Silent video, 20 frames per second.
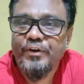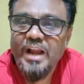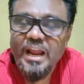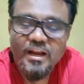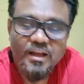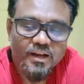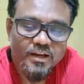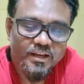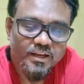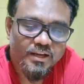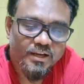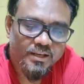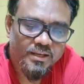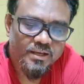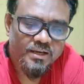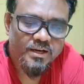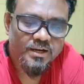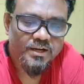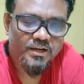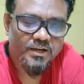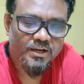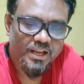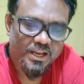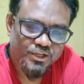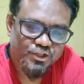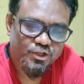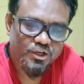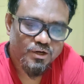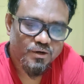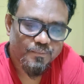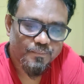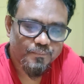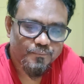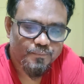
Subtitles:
recurring in nature.